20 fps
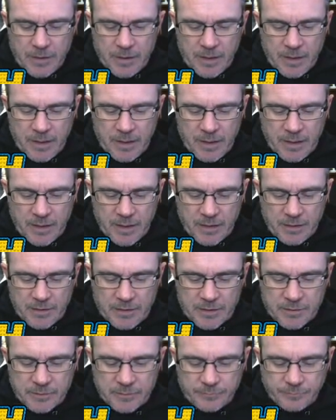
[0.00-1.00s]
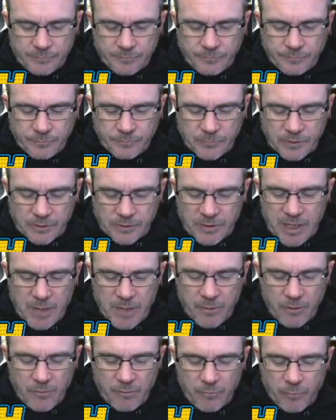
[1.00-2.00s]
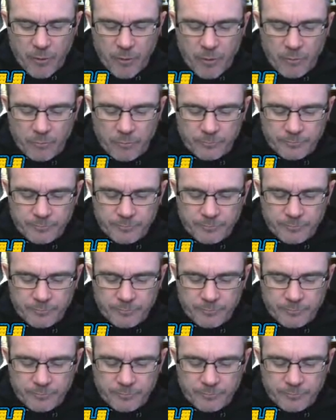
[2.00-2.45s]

And Let's keep going with Wu.